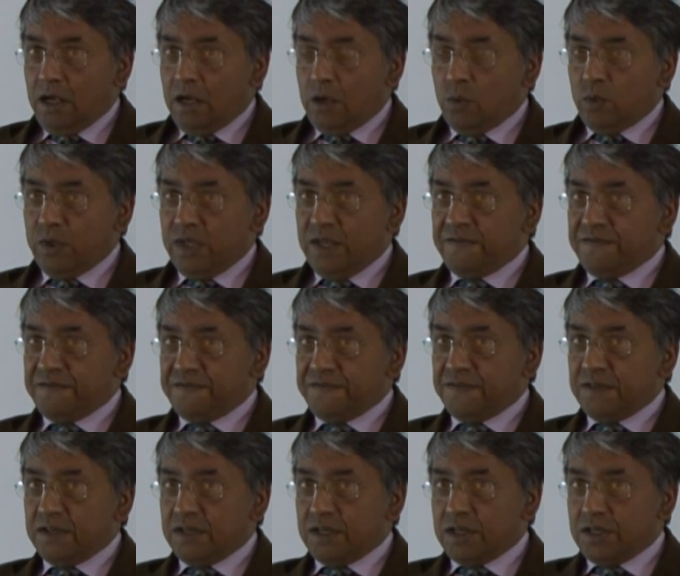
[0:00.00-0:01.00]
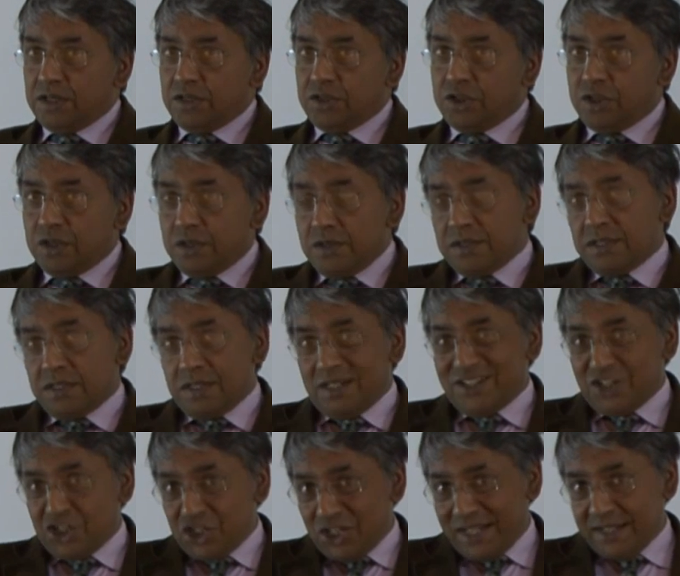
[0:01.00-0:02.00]
We have chosen a
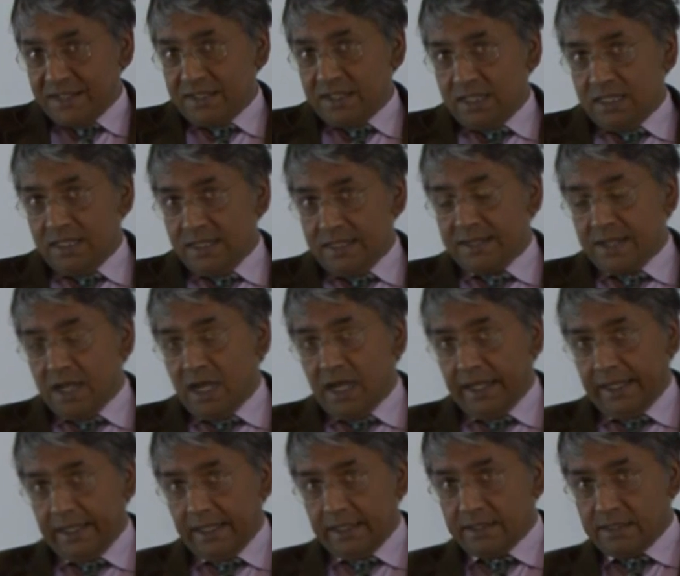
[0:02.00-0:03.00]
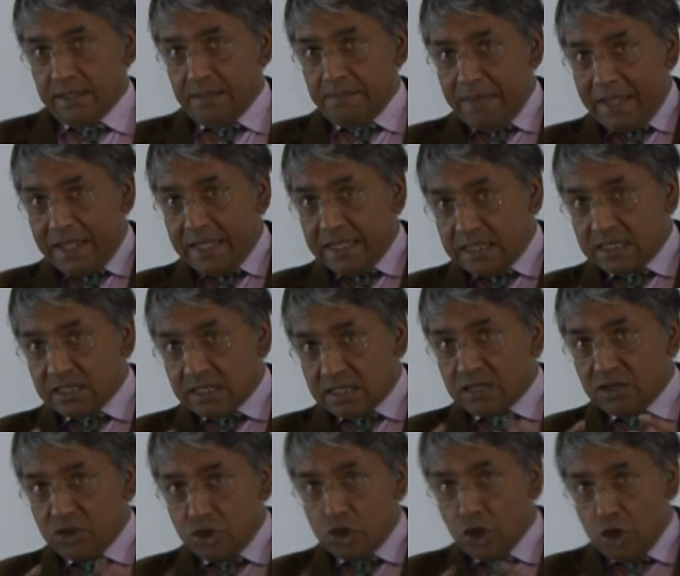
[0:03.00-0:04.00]
chassis design as the base
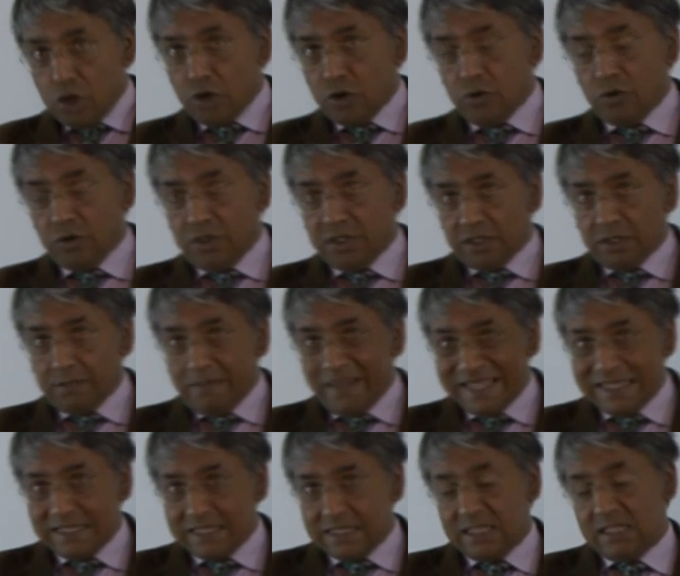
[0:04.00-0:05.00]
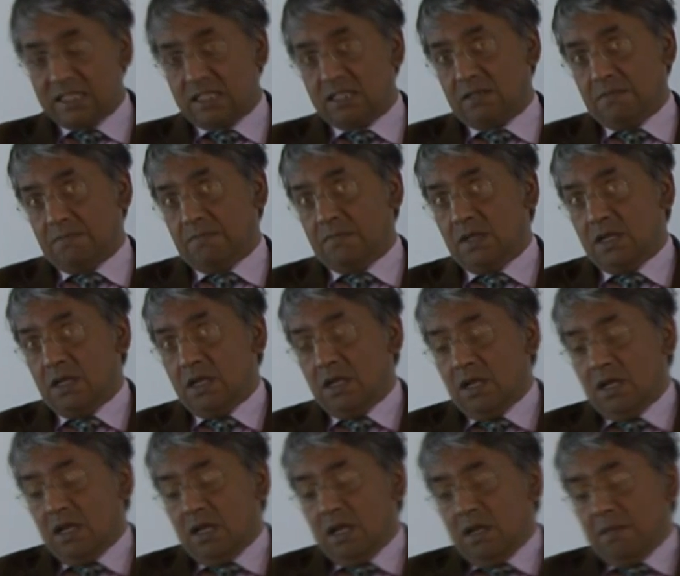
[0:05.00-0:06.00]
node, the base system,
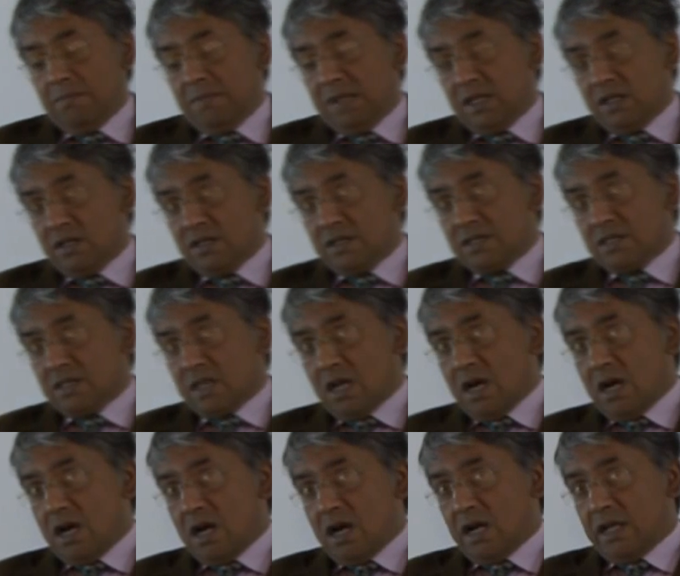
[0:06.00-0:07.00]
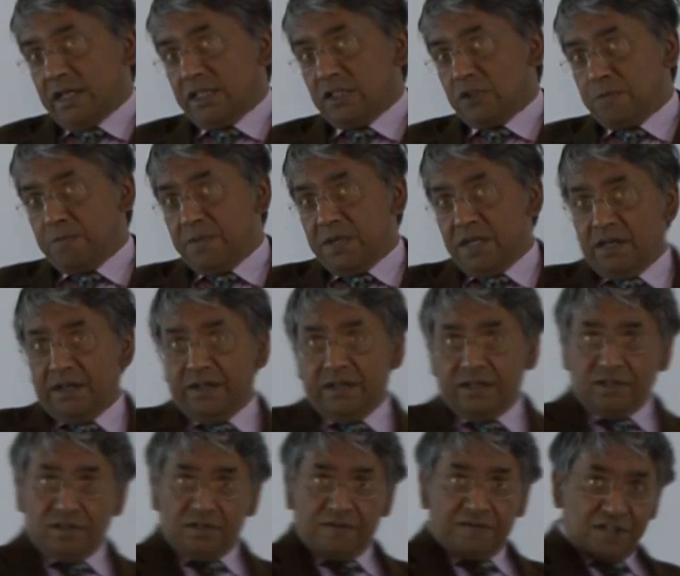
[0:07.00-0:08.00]
because our
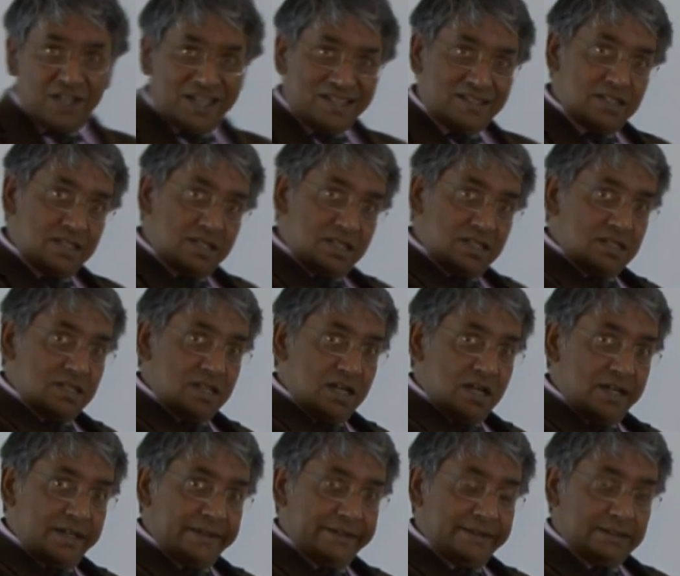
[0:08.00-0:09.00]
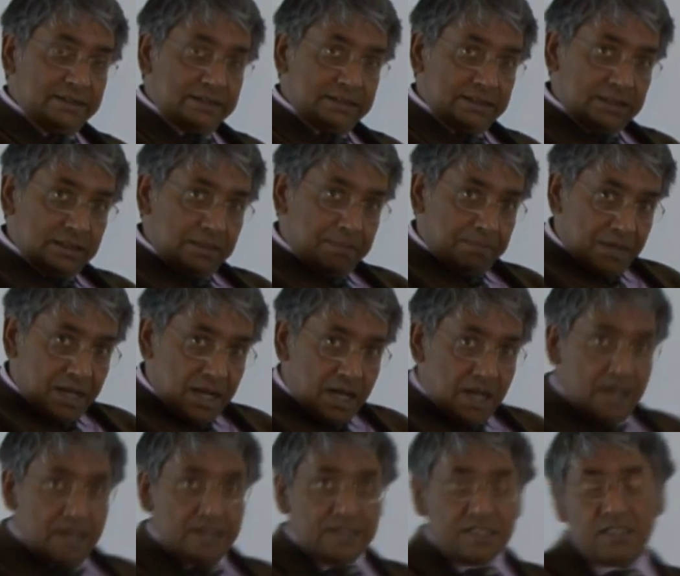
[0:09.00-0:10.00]
experience of chassis designs in the
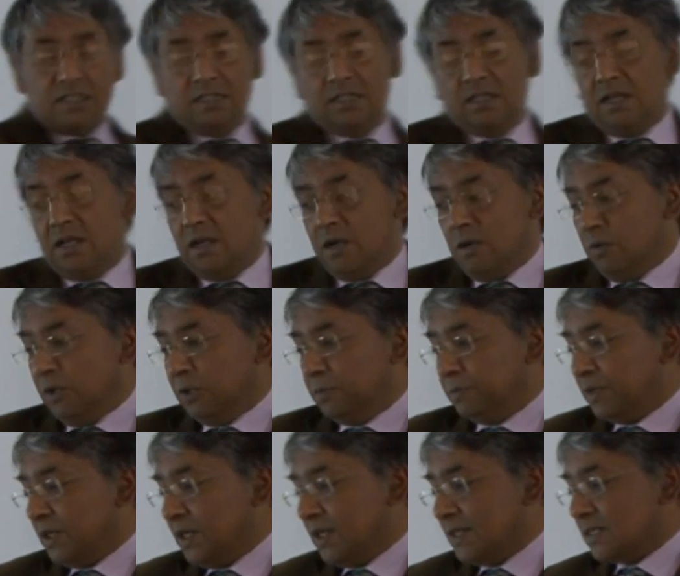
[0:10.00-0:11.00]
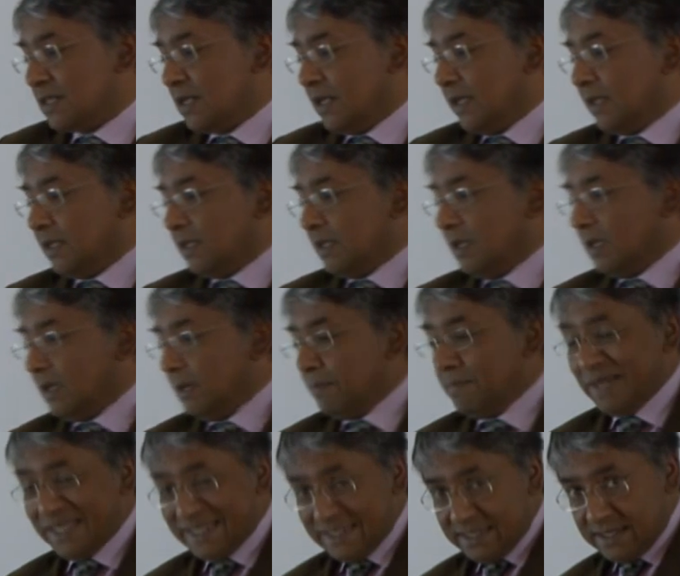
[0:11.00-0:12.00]
past with products like
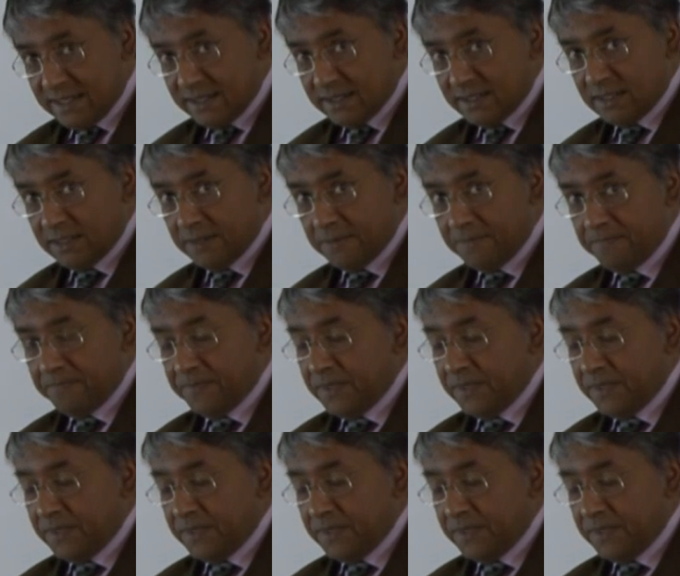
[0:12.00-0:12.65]
Blade Center